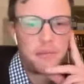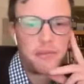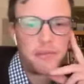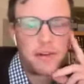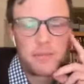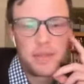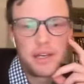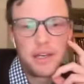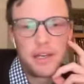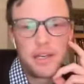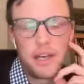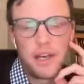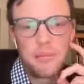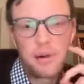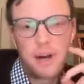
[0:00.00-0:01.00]
from the
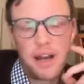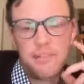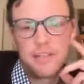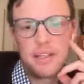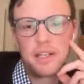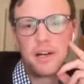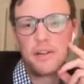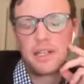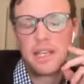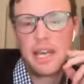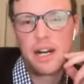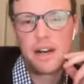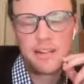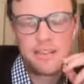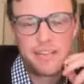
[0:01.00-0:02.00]
nonprofit called
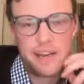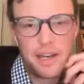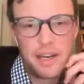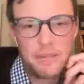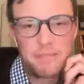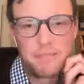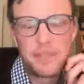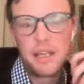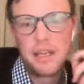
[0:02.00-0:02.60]
Caravan.